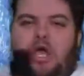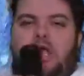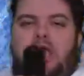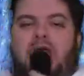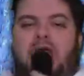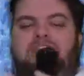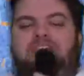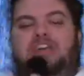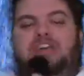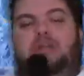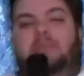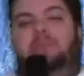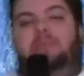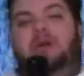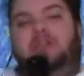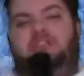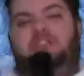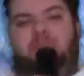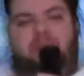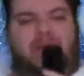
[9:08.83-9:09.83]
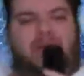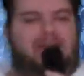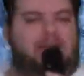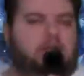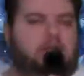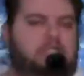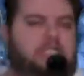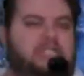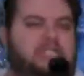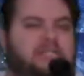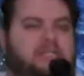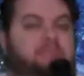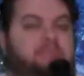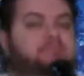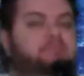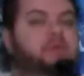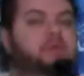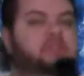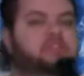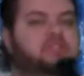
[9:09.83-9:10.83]
It's got a bunch of bangers and a
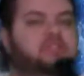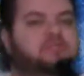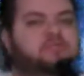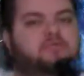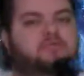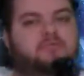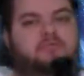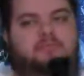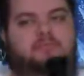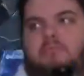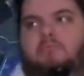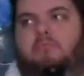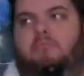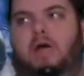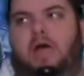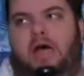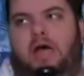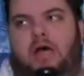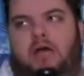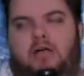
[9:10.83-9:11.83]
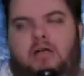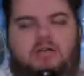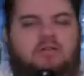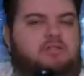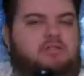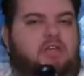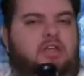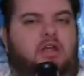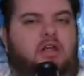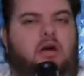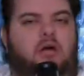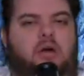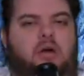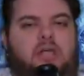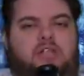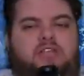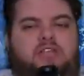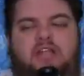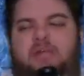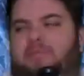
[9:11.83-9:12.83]
bunch of meh,
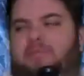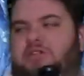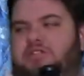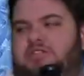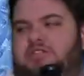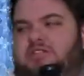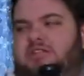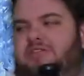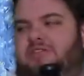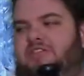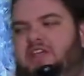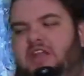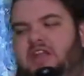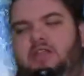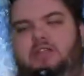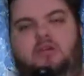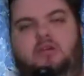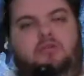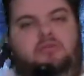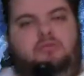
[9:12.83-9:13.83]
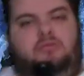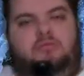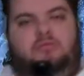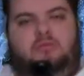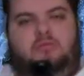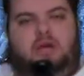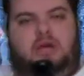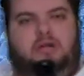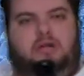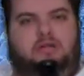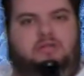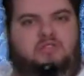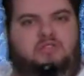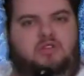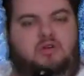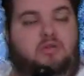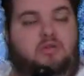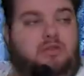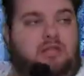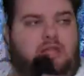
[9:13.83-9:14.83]
it's got a bunch of stuff that I don't even
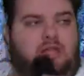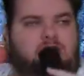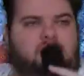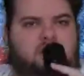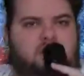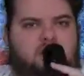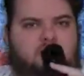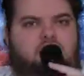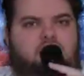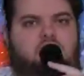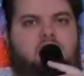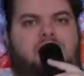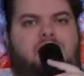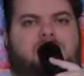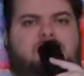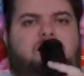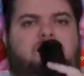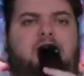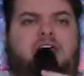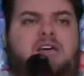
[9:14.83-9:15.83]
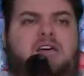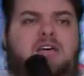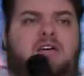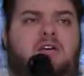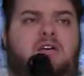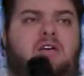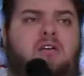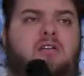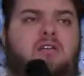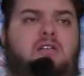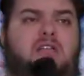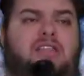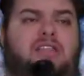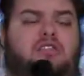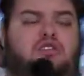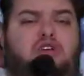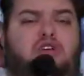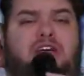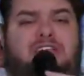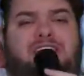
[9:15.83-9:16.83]
know the names of these tracks. Like the
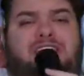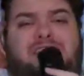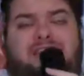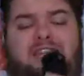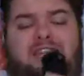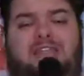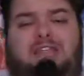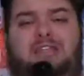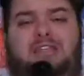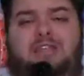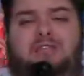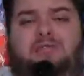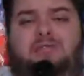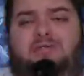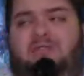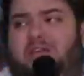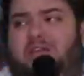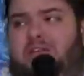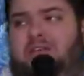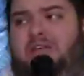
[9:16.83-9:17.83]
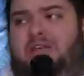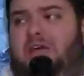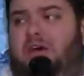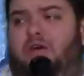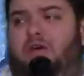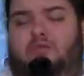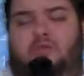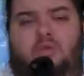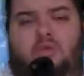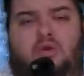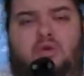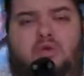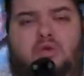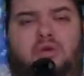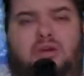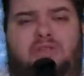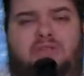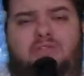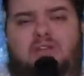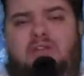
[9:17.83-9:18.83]
tracks in the like overworld or
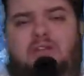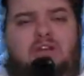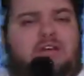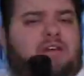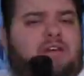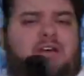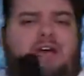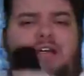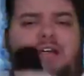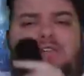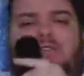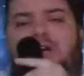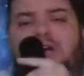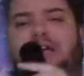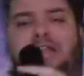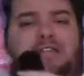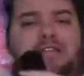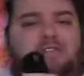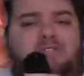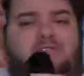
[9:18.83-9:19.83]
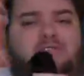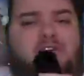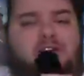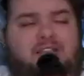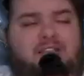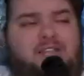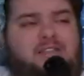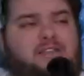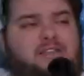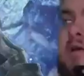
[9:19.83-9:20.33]
whatever, I don't know any of those fucking things.